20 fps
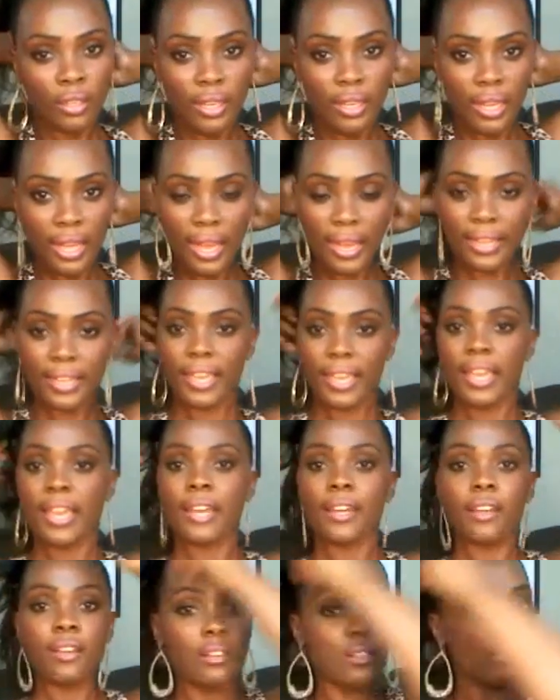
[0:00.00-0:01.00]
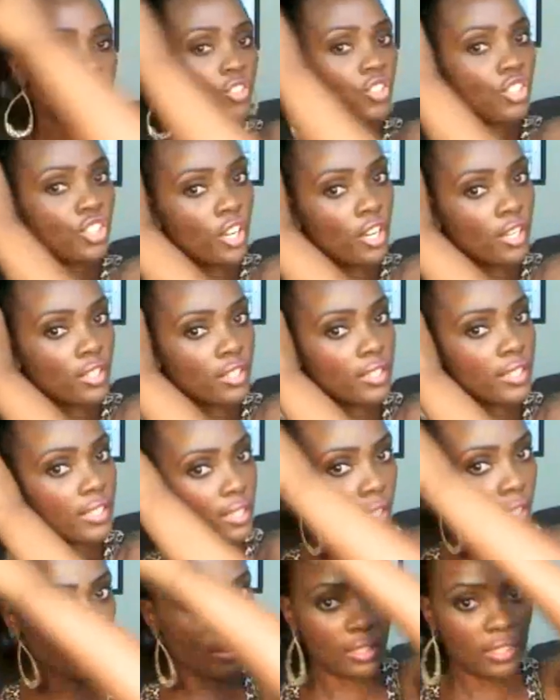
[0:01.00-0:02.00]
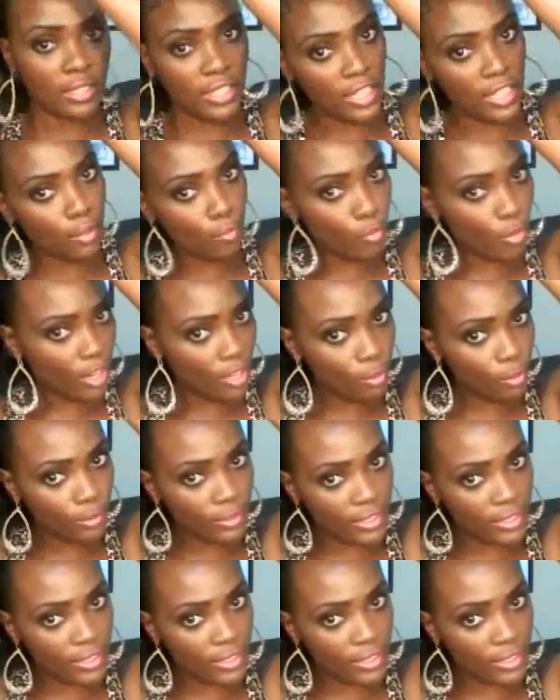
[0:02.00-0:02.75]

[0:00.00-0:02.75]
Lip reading: again, just the same way you